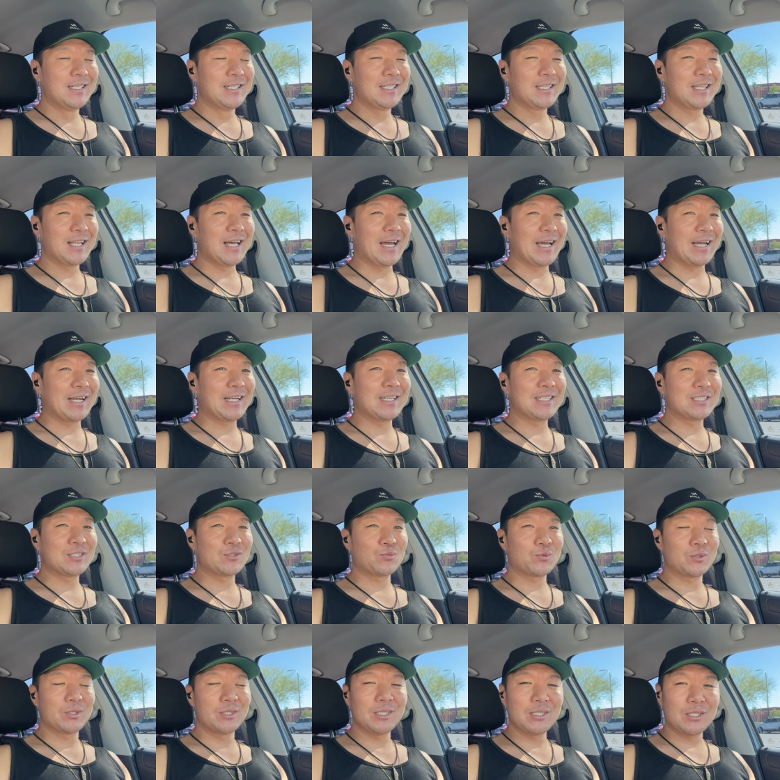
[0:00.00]
Like it's
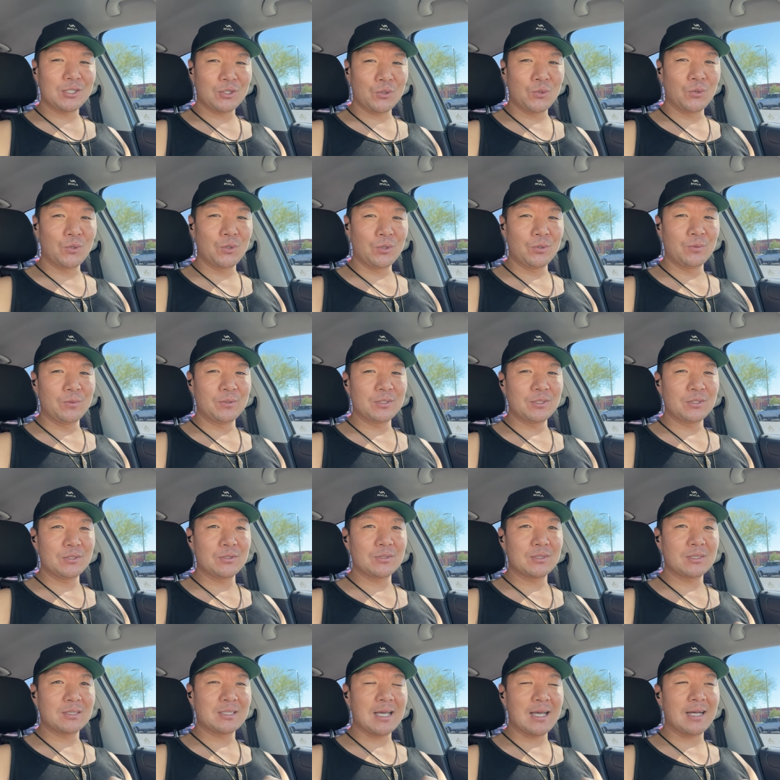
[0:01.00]
really cool when you
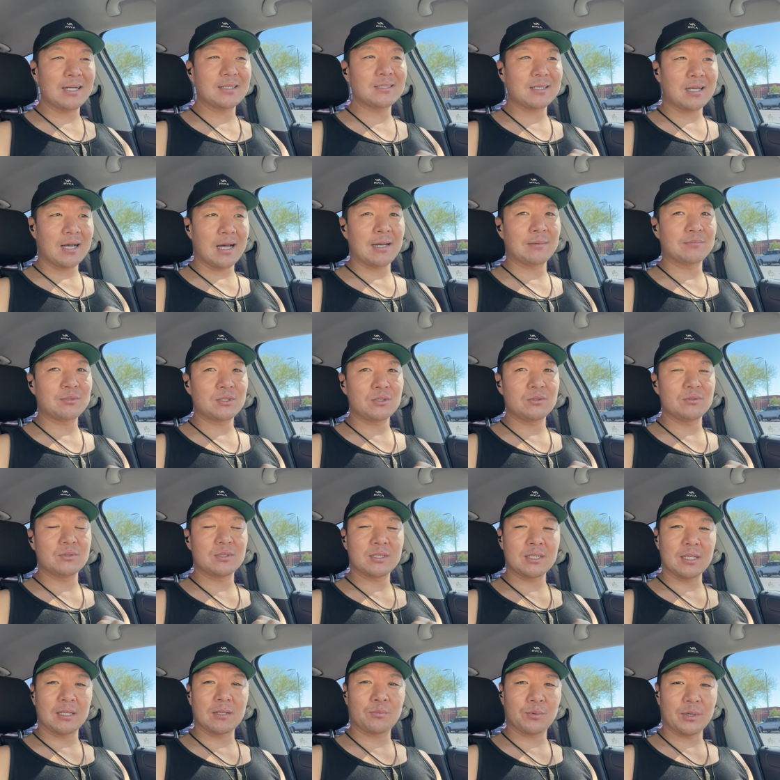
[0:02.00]
take time to
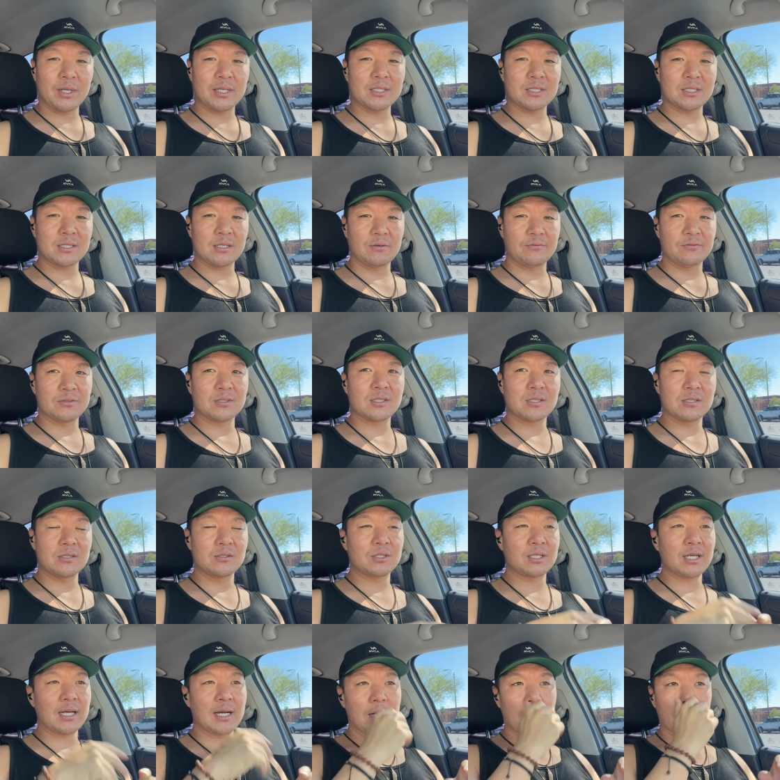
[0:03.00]
celebrate yourself and slow
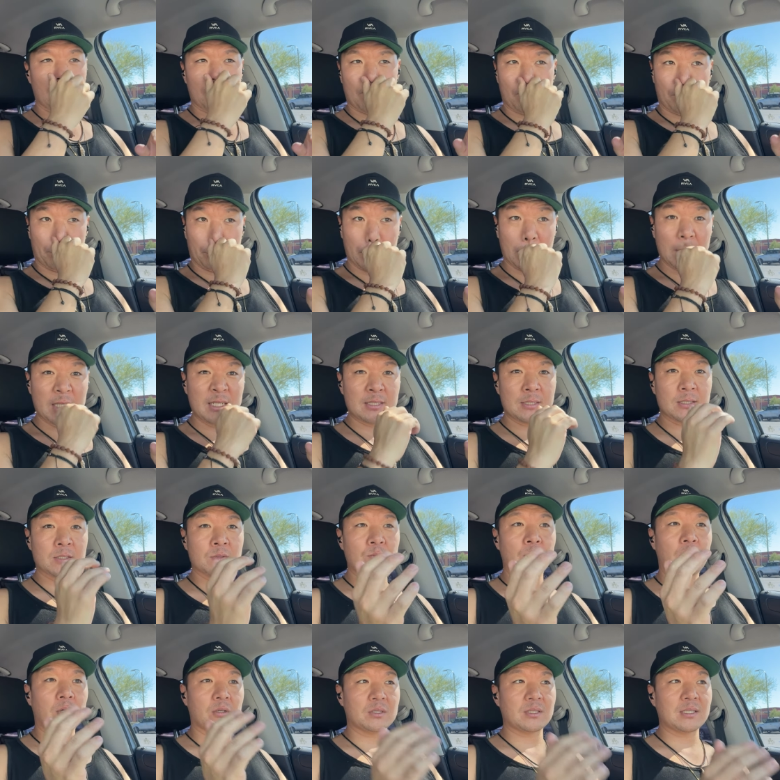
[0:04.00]
down these
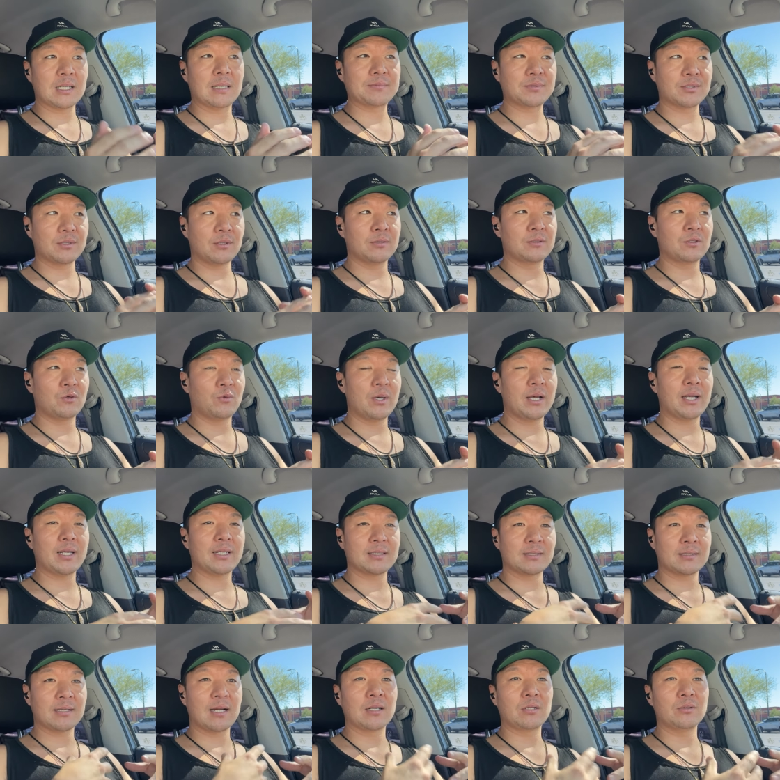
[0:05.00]
small steps along the way,
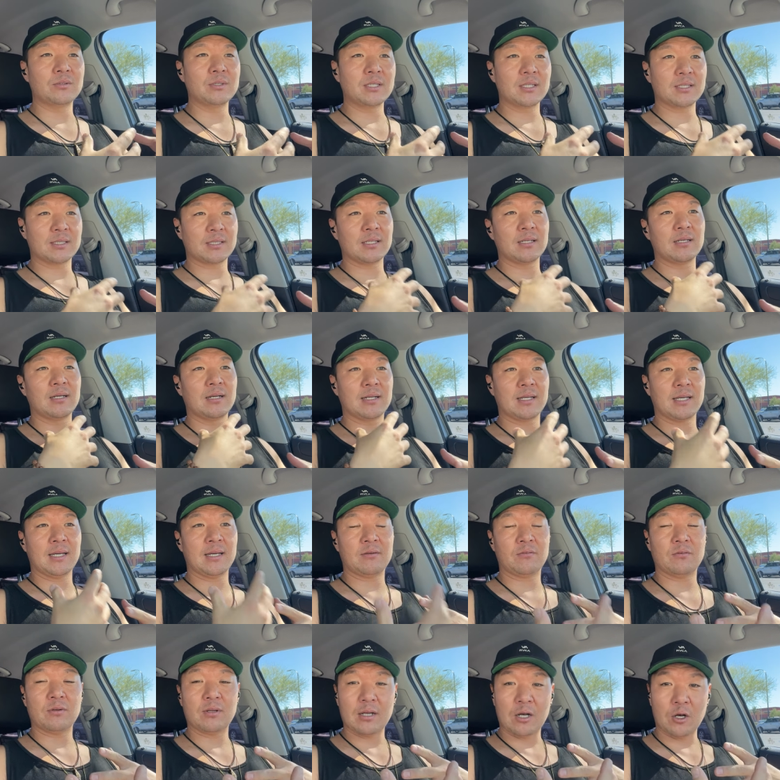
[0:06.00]
because not only does it
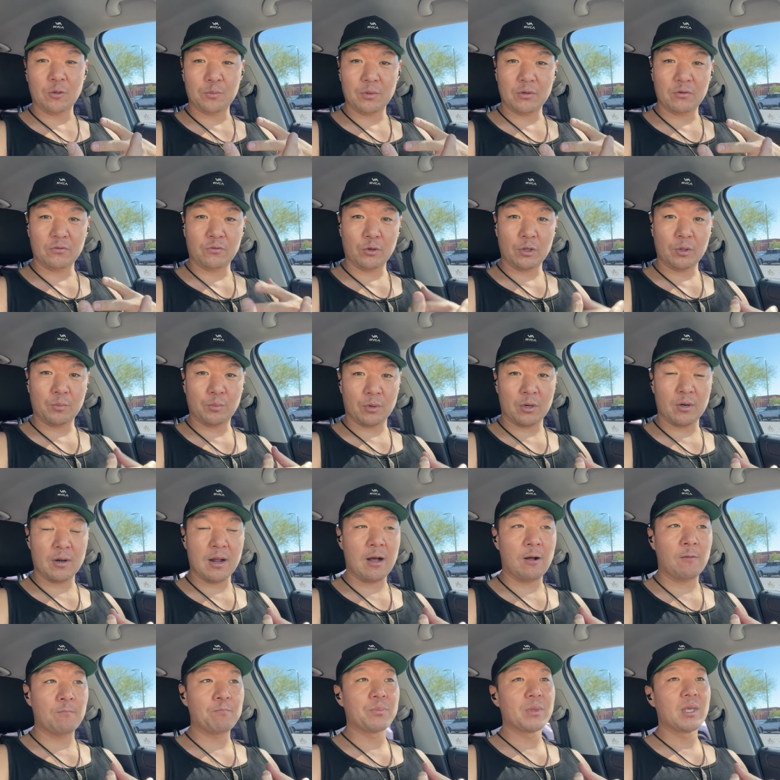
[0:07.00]
again help you avoid
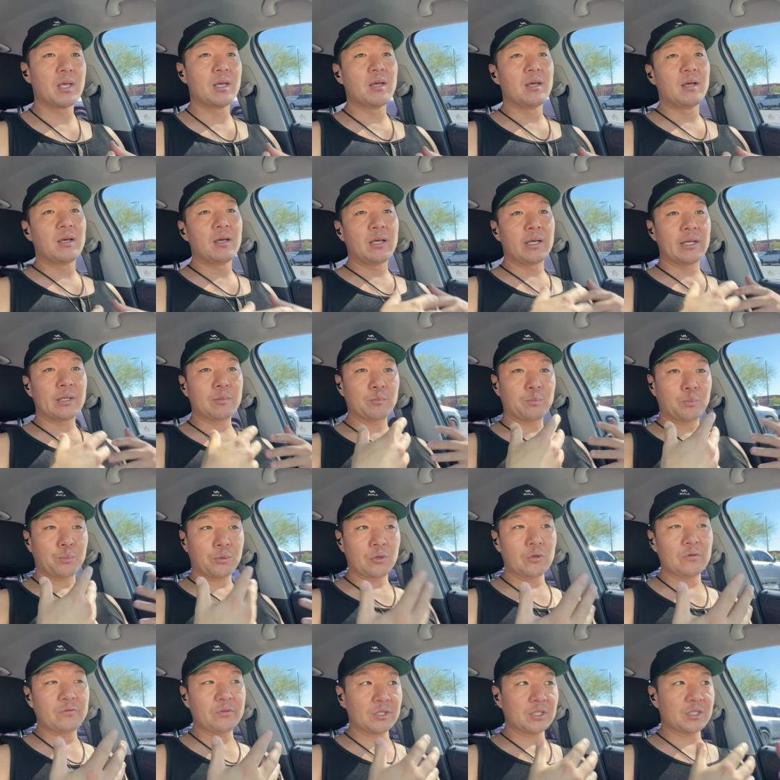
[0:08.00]
burnout
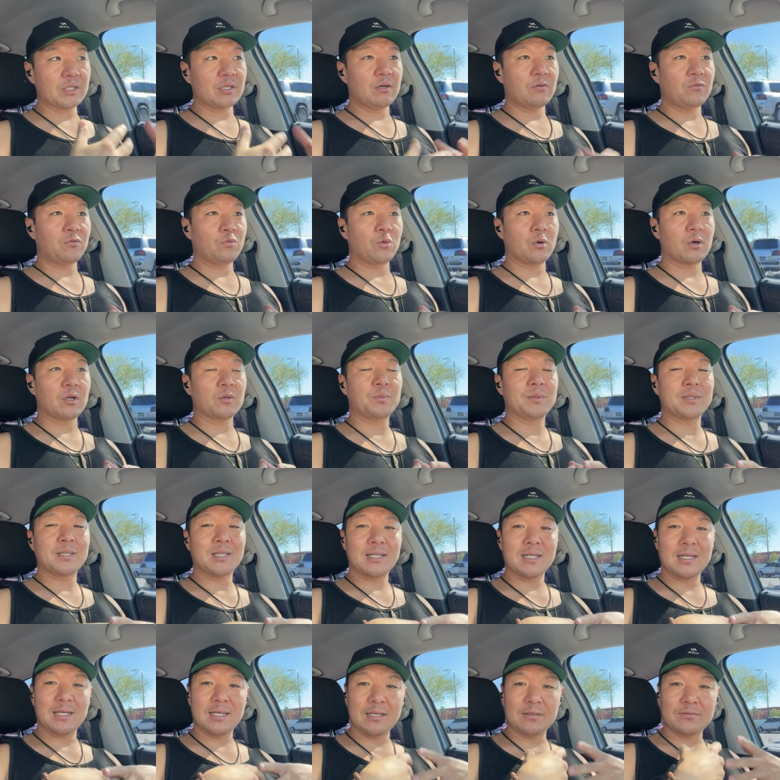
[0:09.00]
improve your self-worth but
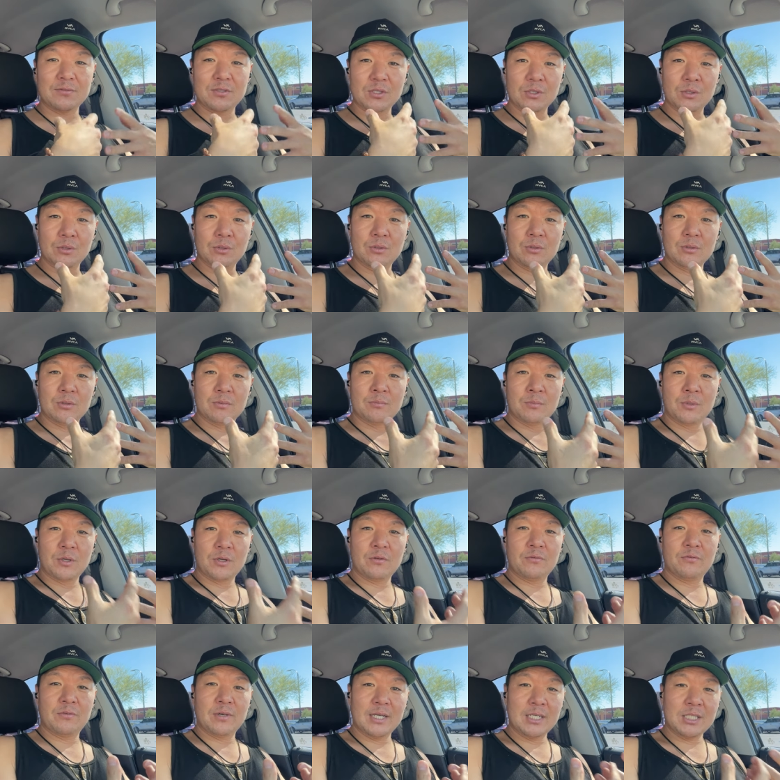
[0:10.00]
then it gives you
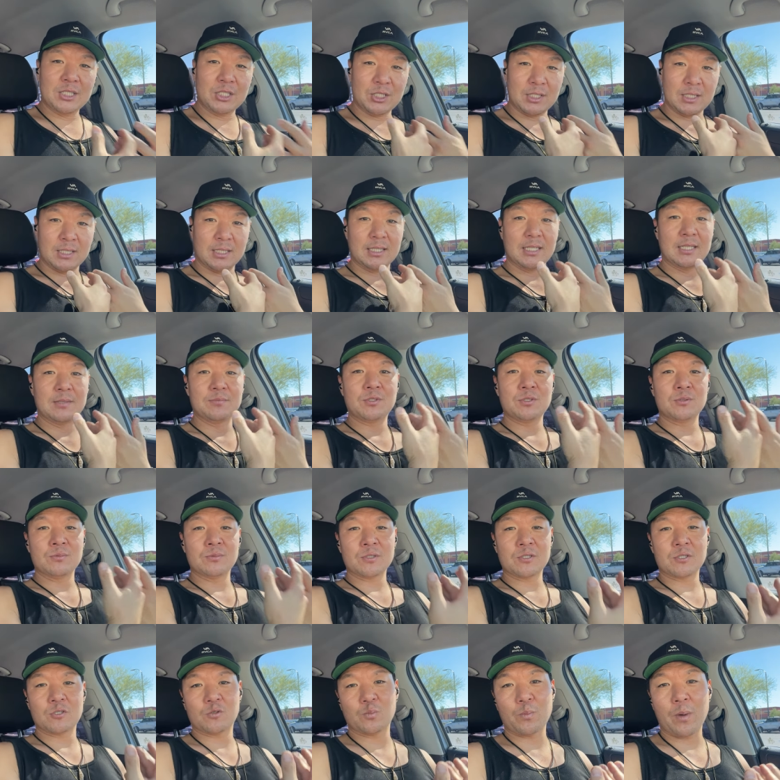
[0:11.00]
motivation it keeps you
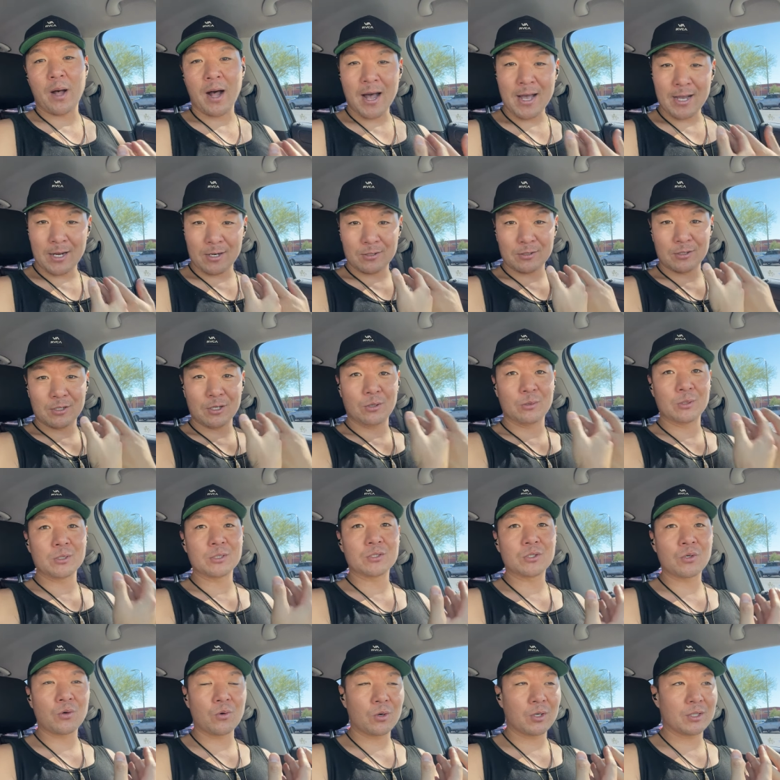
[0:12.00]
inspired going
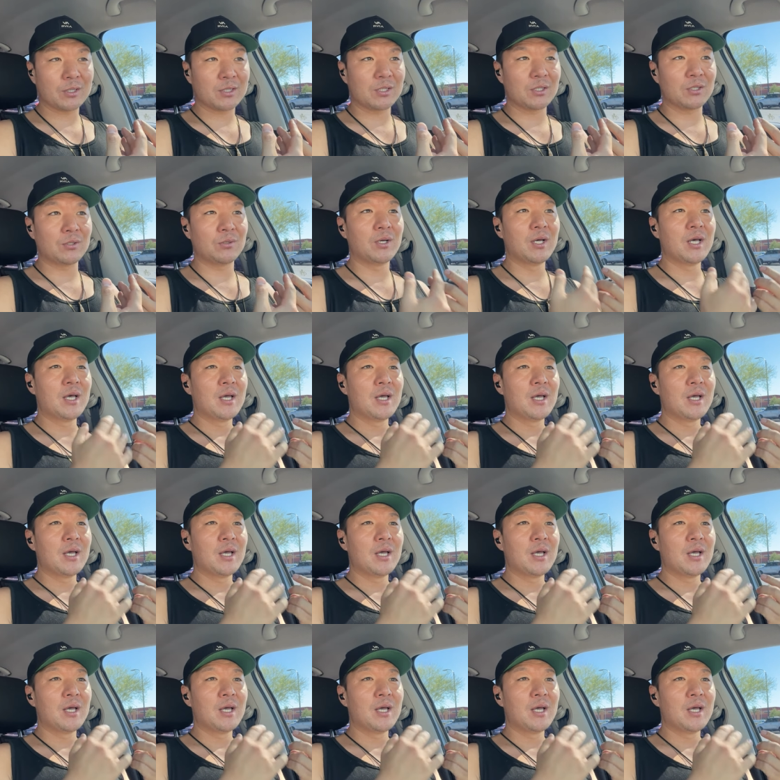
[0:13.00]
towards you